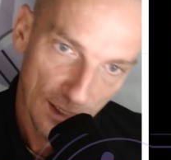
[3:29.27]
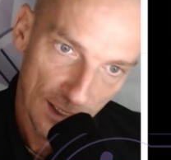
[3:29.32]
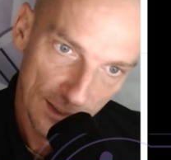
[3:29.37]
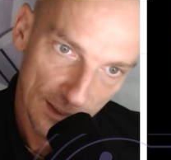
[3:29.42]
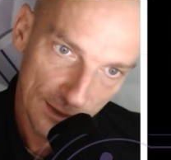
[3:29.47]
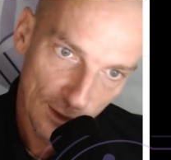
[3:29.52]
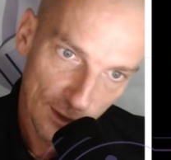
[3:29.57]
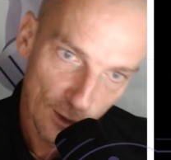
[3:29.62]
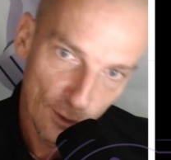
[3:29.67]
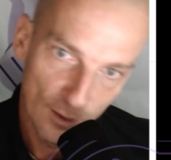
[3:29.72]

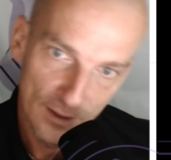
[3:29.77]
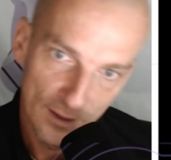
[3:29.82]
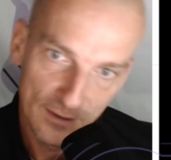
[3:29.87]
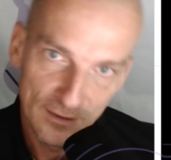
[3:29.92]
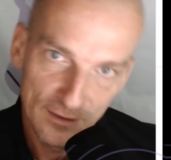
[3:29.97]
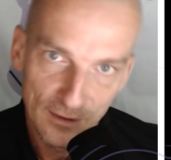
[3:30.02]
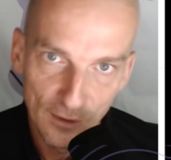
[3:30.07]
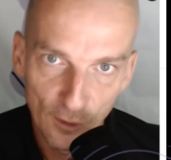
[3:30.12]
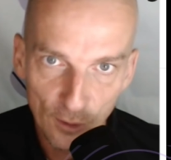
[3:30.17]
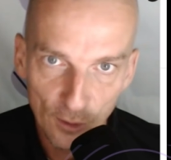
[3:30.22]
and go in
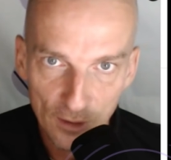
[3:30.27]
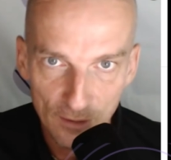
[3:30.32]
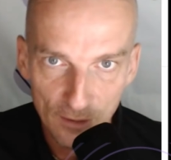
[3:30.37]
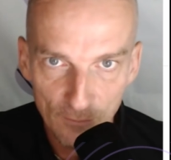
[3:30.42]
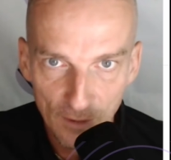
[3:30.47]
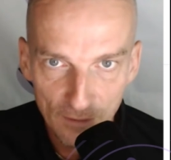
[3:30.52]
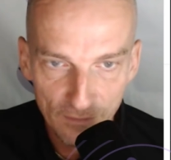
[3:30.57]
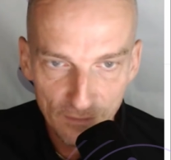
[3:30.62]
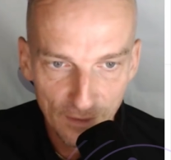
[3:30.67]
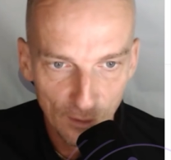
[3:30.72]
the local
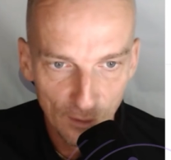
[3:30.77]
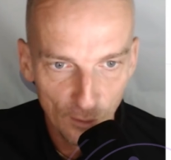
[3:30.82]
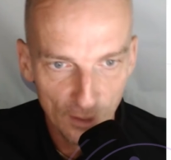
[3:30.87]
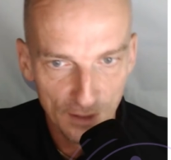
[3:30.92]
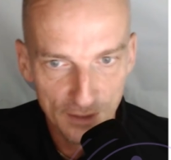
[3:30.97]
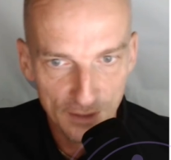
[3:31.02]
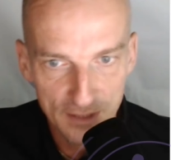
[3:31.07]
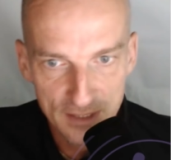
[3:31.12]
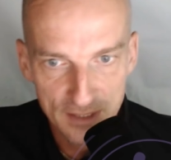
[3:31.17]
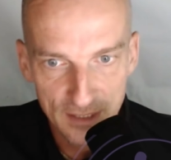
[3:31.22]
welfare
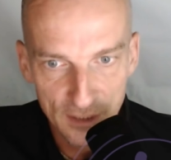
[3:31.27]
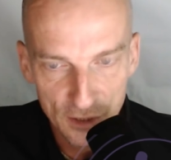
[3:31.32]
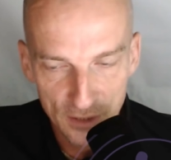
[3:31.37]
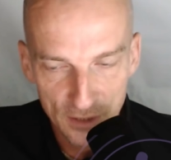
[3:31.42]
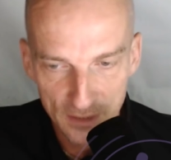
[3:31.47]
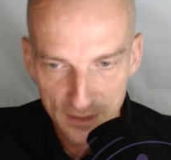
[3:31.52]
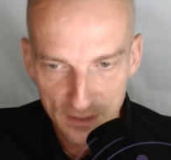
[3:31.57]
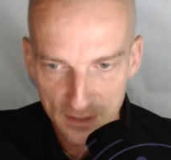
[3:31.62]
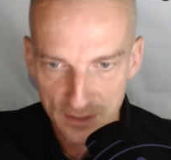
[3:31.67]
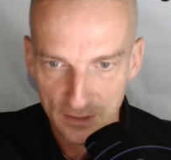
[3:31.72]

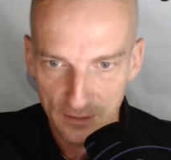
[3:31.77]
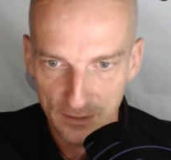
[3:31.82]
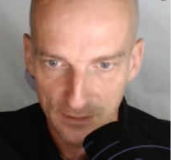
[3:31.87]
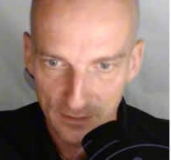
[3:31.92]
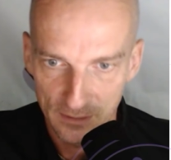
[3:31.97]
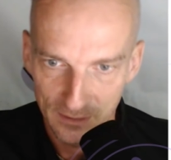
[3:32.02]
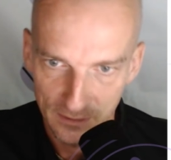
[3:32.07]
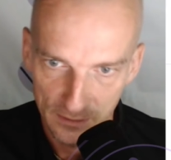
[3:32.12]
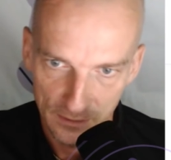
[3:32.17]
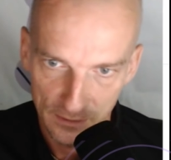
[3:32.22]
organizations
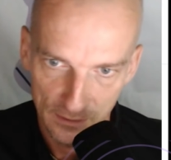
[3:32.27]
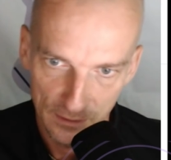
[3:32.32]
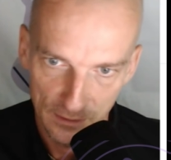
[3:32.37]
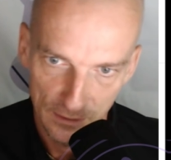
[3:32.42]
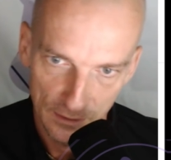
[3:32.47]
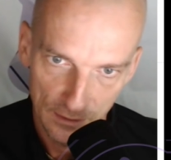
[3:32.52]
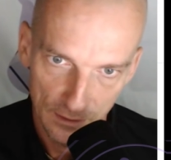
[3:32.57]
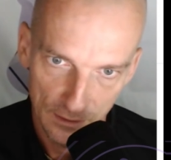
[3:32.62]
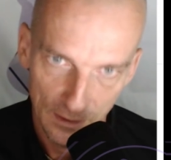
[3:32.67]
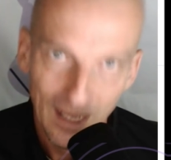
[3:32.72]

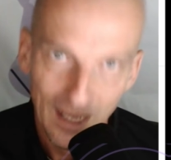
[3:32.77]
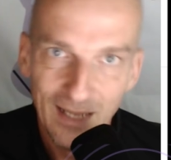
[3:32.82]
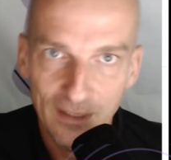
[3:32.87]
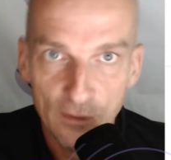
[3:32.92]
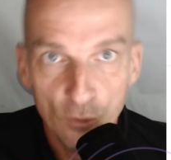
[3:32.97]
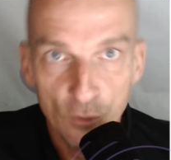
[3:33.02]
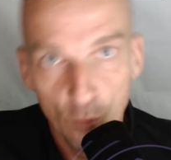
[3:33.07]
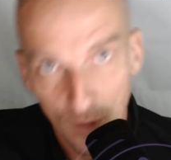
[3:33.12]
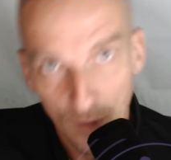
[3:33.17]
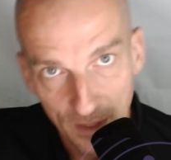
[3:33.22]
and
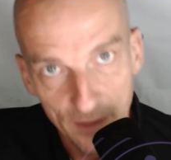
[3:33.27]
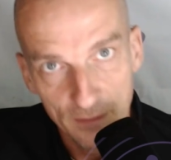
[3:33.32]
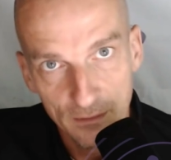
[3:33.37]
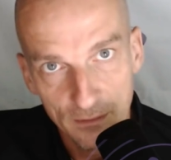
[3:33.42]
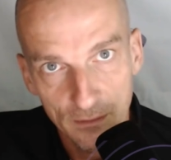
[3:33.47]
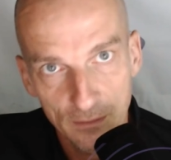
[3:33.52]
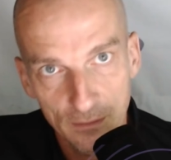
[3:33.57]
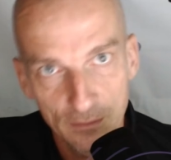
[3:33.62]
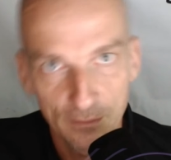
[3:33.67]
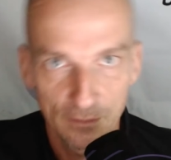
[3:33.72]
try
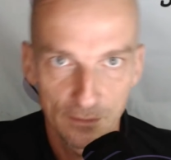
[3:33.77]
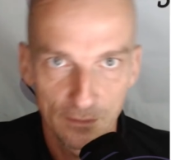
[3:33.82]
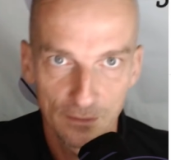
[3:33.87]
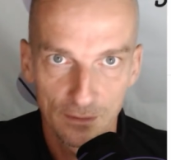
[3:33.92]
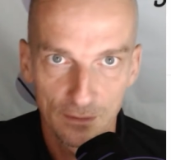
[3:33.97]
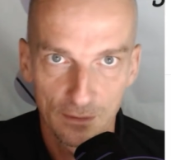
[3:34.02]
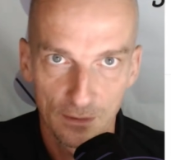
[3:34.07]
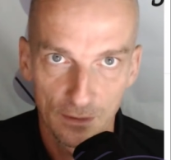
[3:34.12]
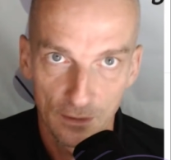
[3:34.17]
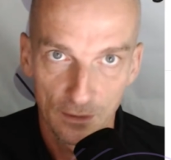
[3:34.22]
it.
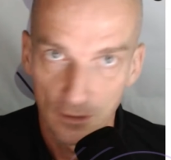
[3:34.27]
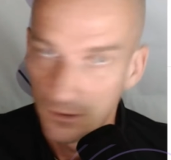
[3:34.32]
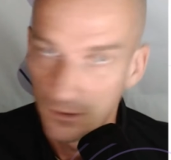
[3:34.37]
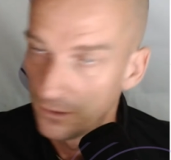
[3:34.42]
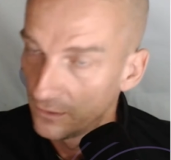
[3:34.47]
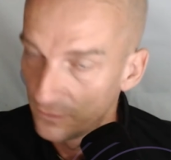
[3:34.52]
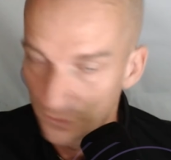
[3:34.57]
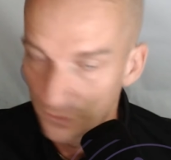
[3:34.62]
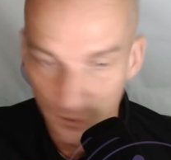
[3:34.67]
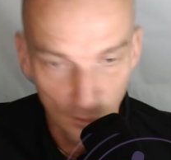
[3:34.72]

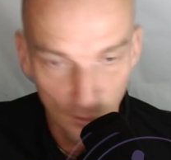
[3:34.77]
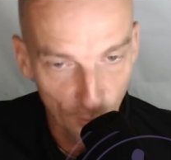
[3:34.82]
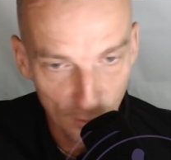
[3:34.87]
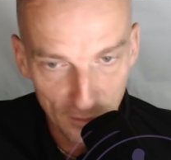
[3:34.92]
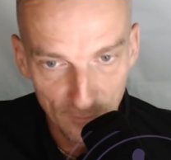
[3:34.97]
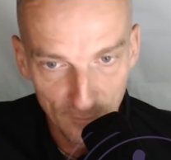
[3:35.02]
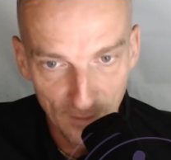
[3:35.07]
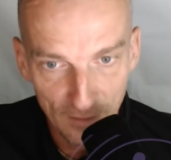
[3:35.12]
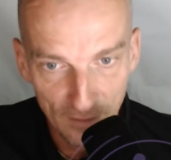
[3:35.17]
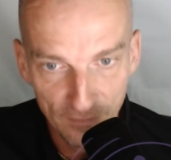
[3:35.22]
The
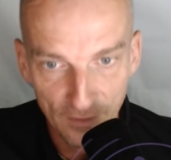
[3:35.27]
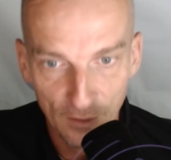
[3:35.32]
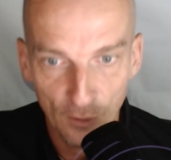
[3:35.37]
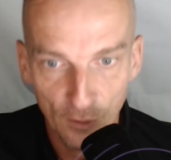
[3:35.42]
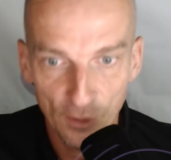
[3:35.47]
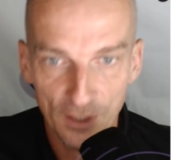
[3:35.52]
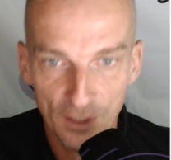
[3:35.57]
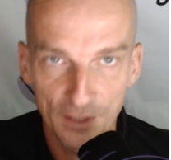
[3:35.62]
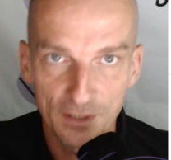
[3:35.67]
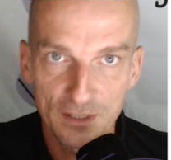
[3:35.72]
local welfare
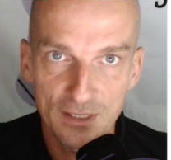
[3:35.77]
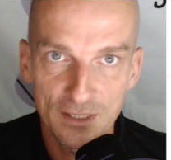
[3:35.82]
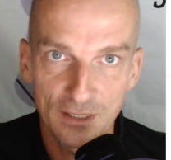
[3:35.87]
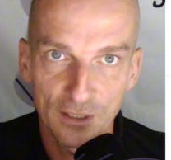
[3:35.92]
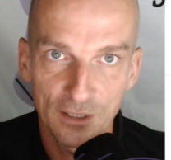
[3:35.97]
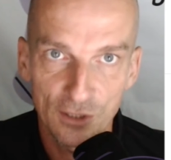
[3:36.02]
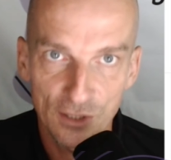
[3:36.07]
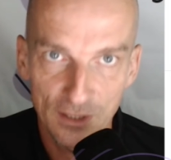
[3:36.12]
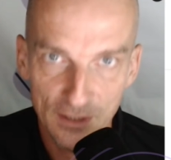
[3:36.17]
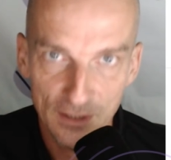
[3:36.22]

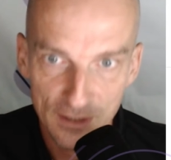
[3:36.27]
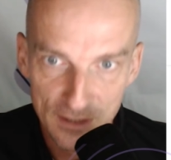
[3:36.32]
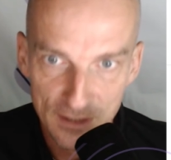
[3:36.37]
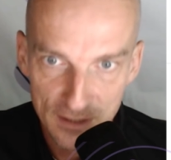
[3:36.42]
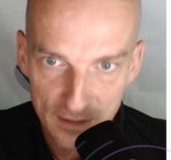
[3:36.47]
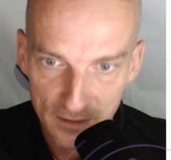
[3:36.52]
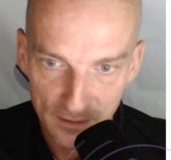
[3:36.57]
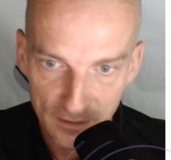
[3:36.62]
organizations,